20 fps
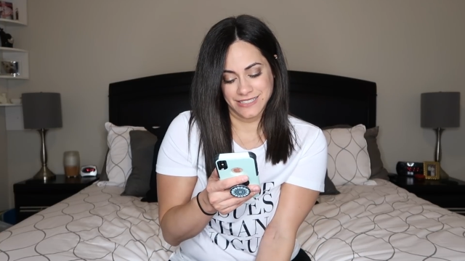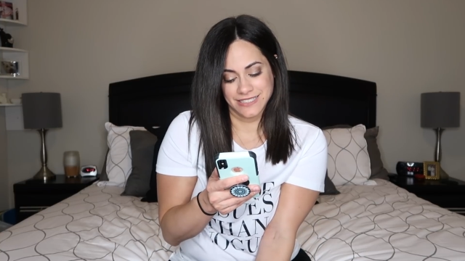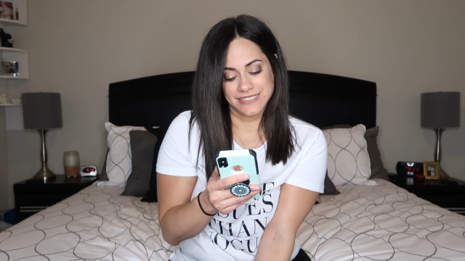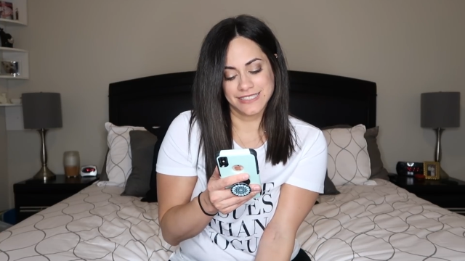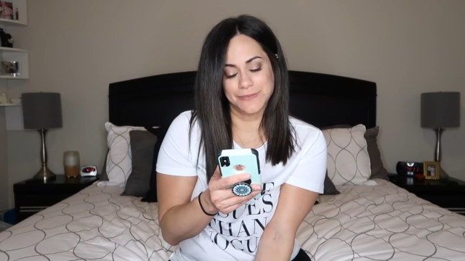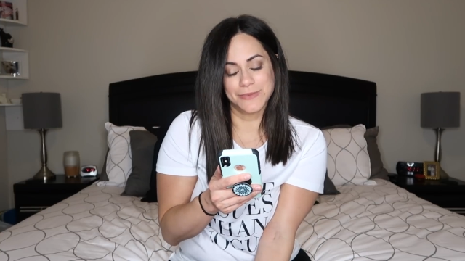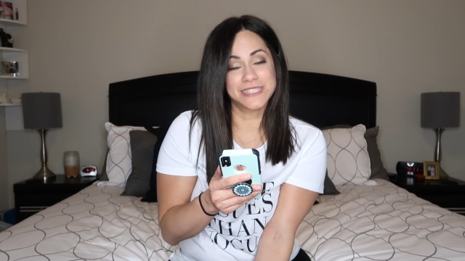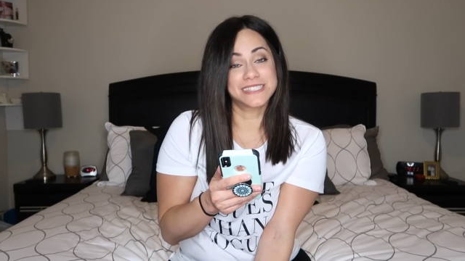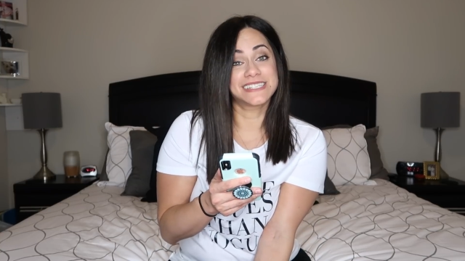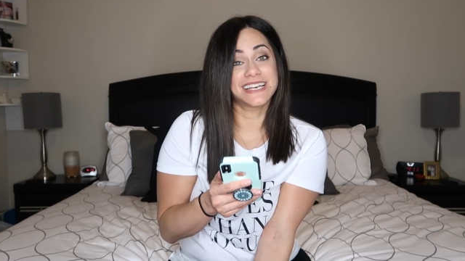
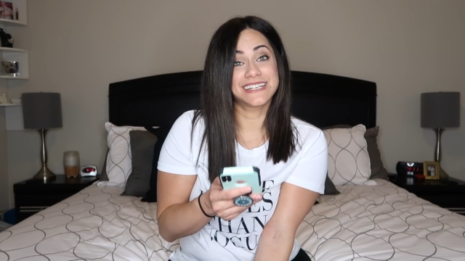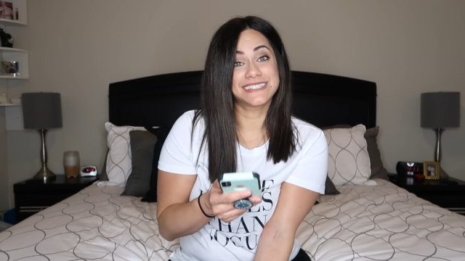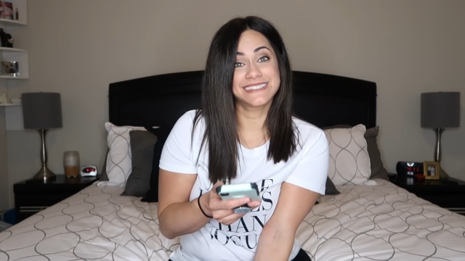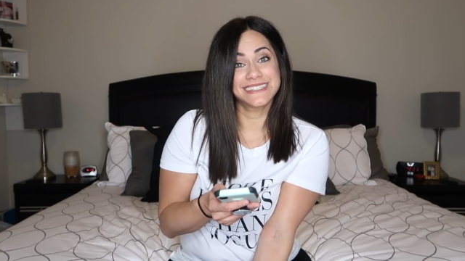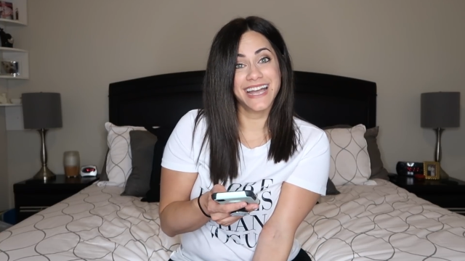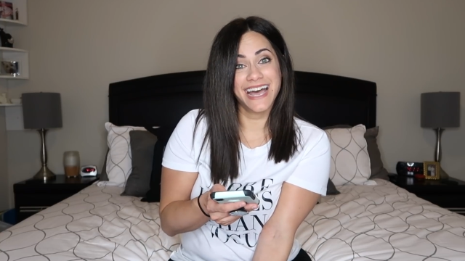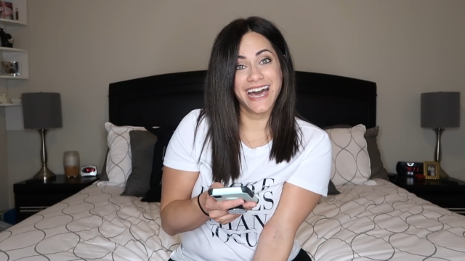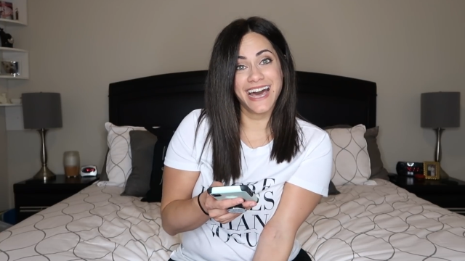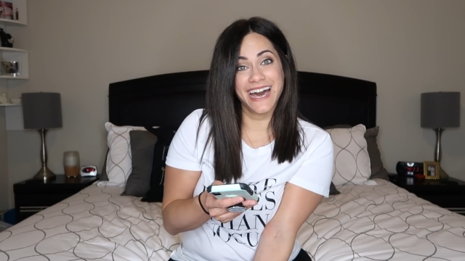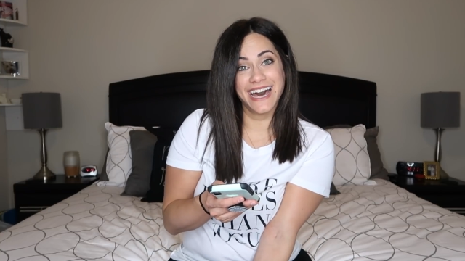Someone says,
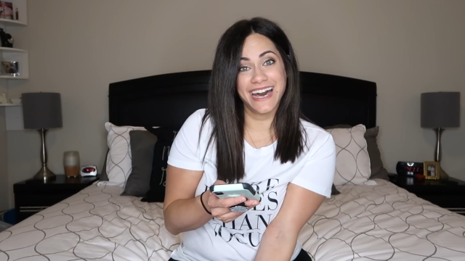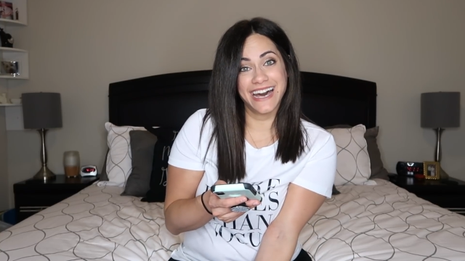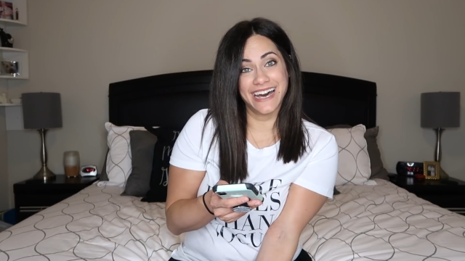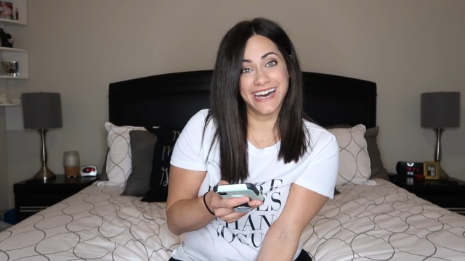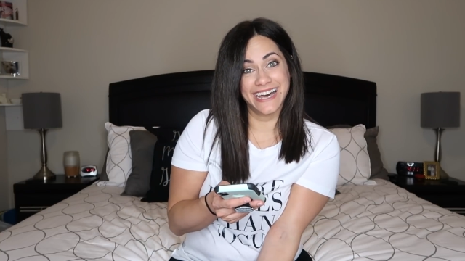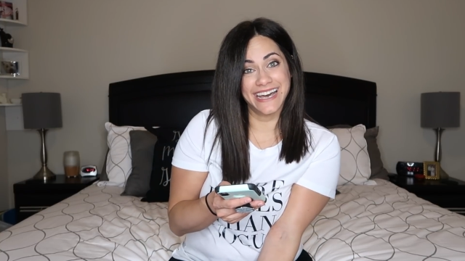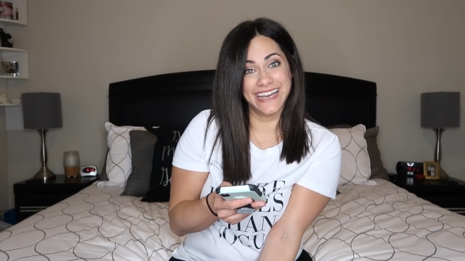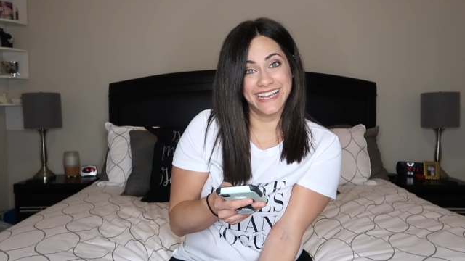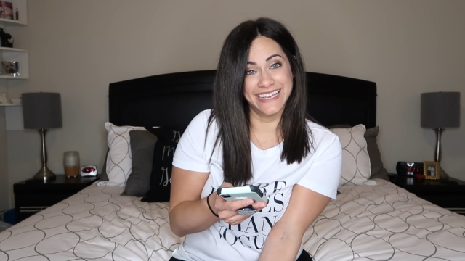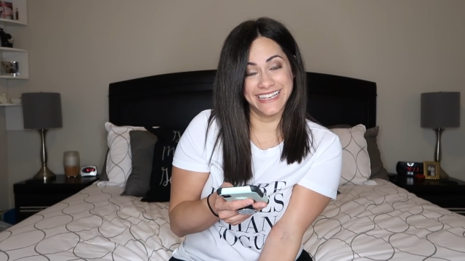
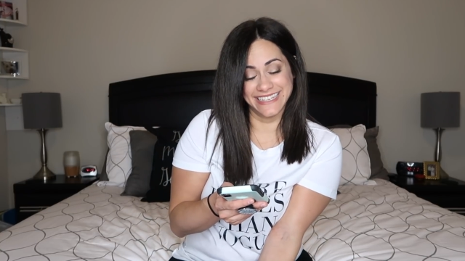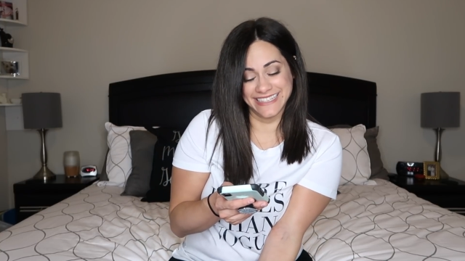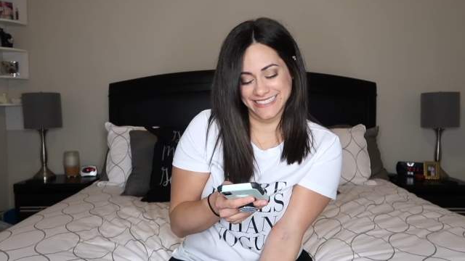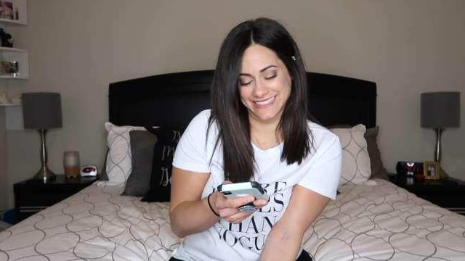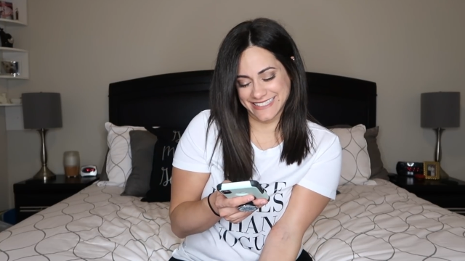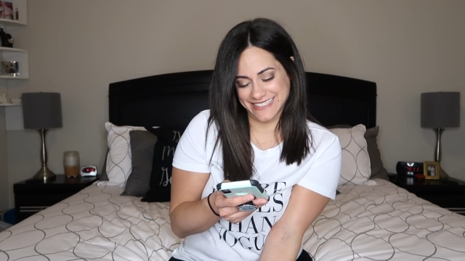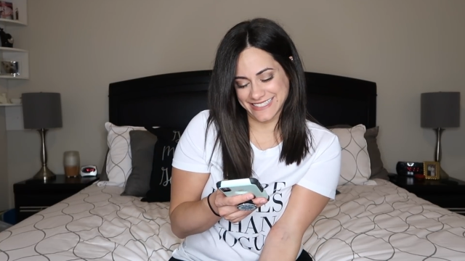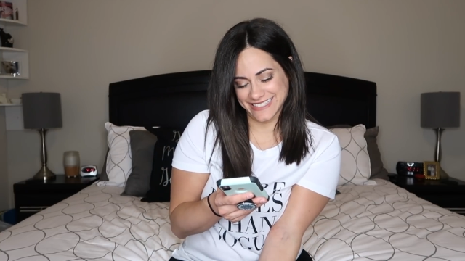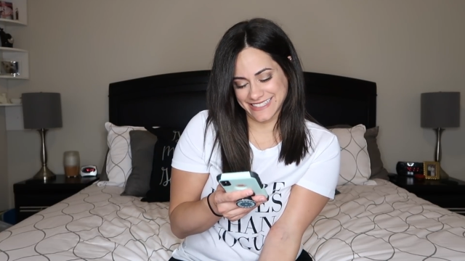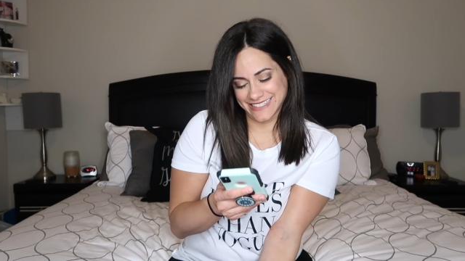
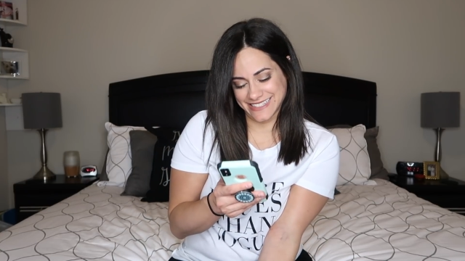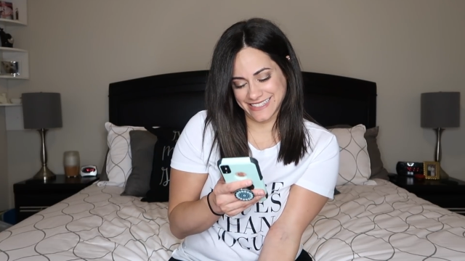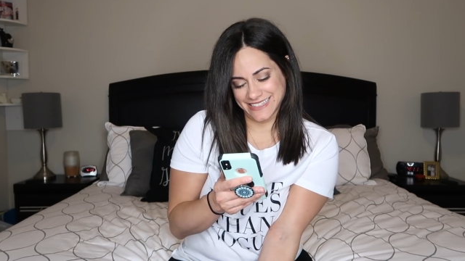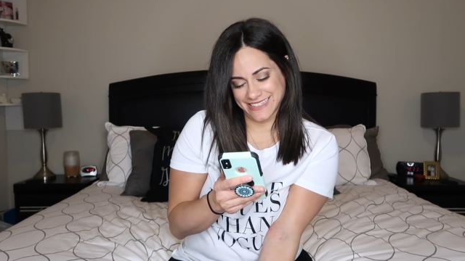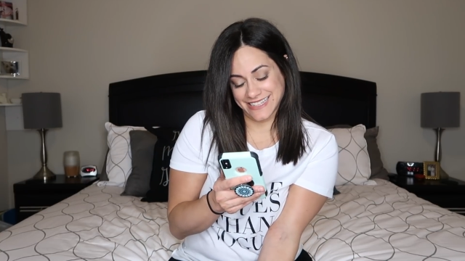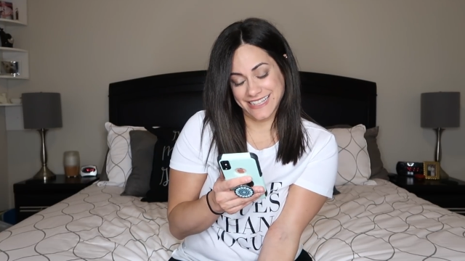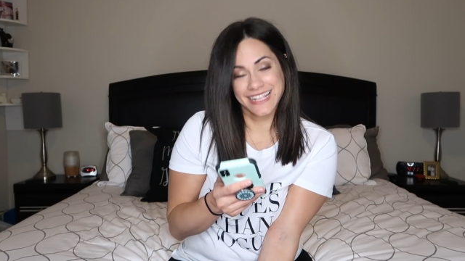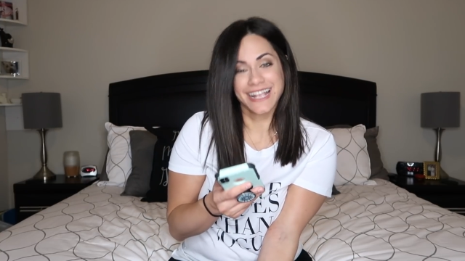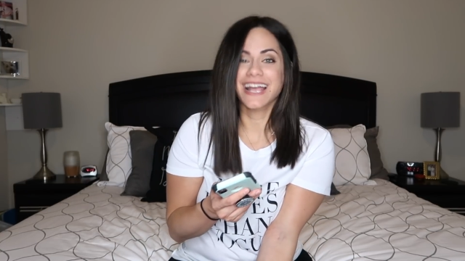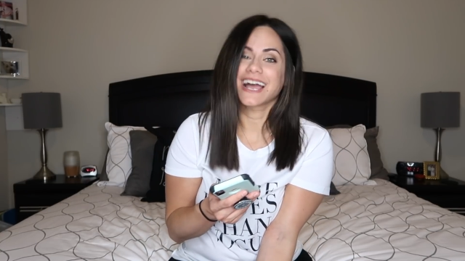nice!
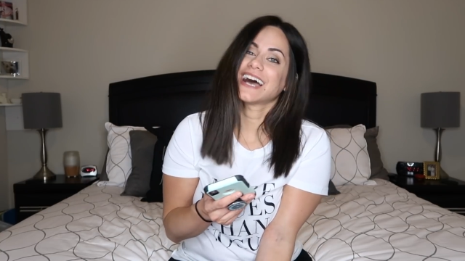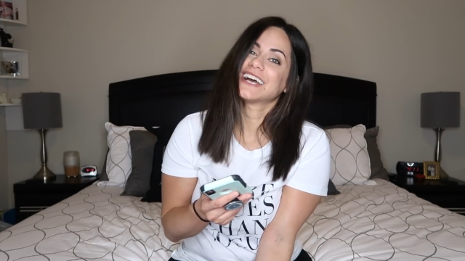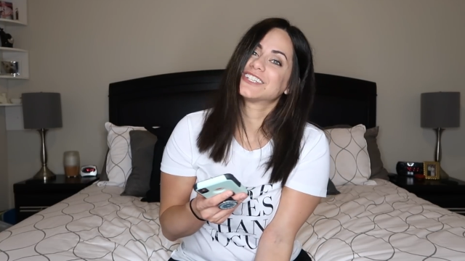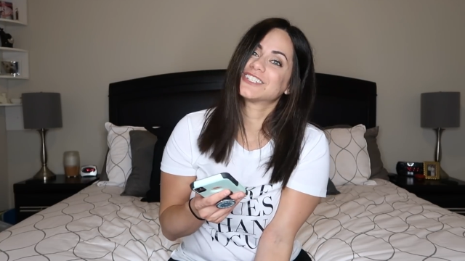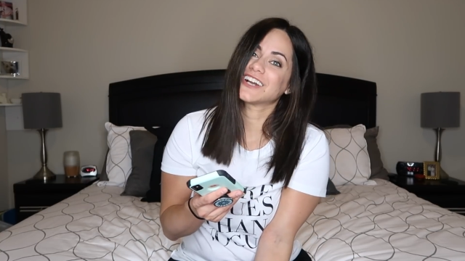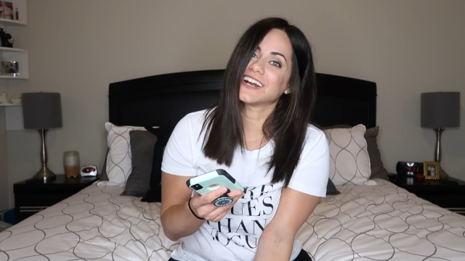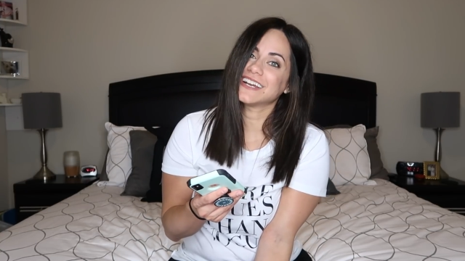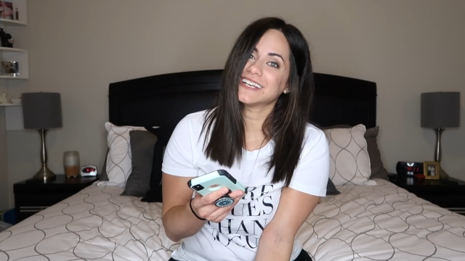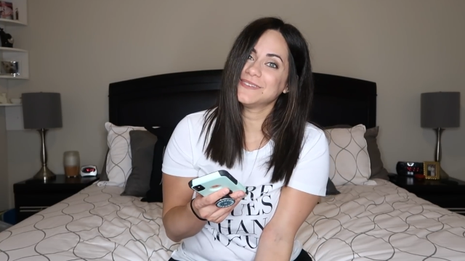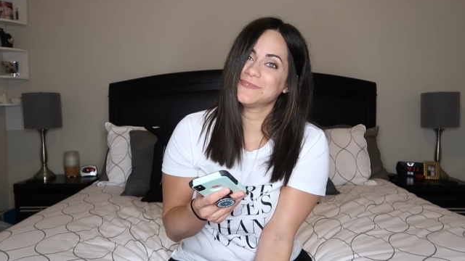I
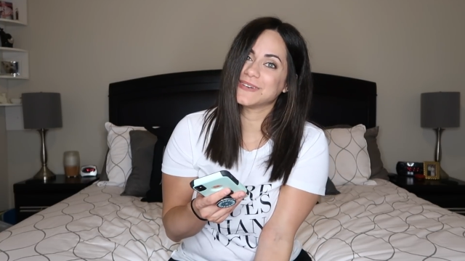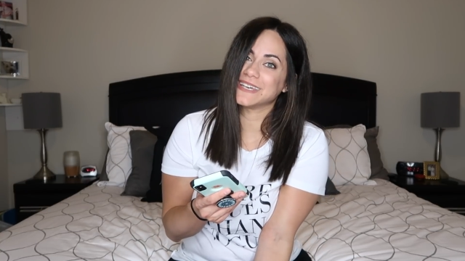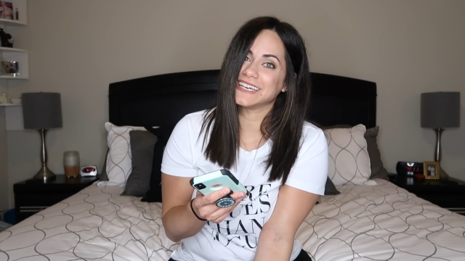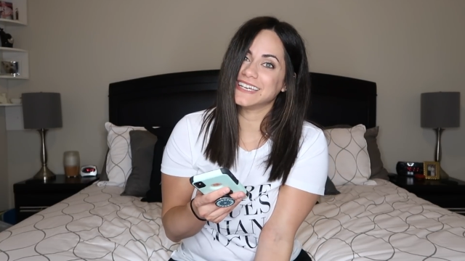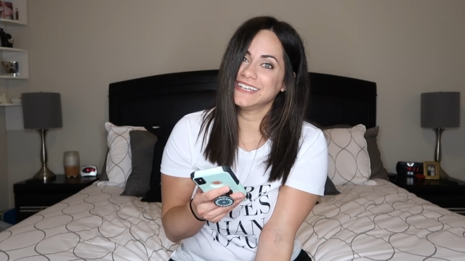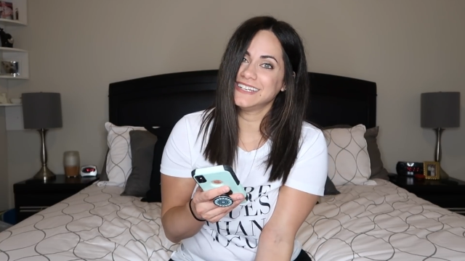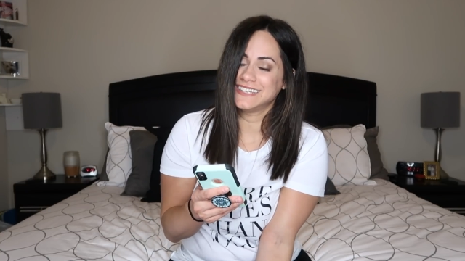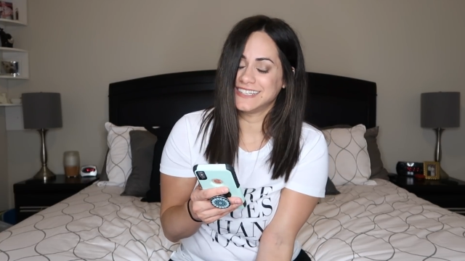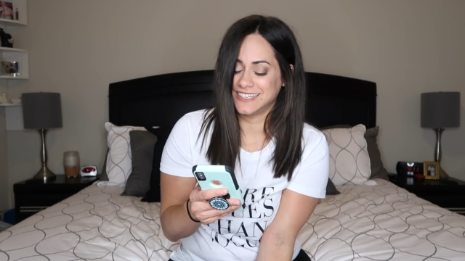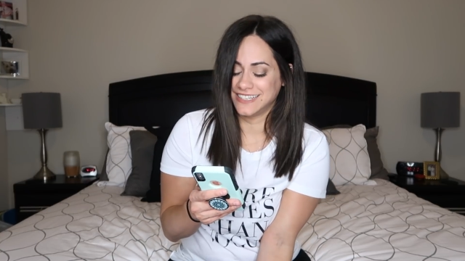try to
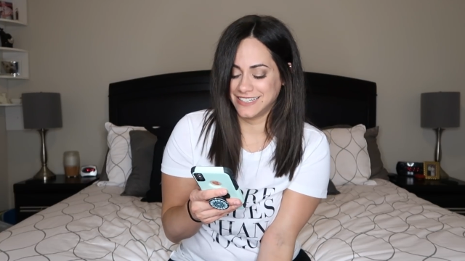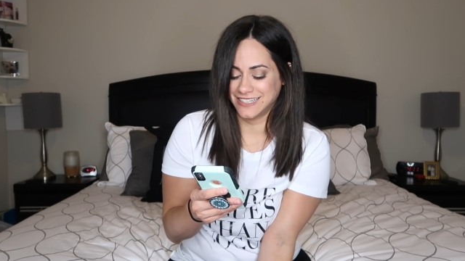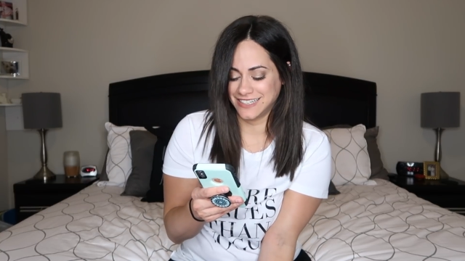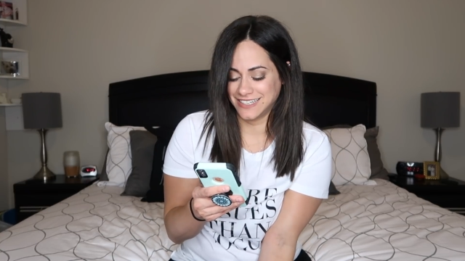be.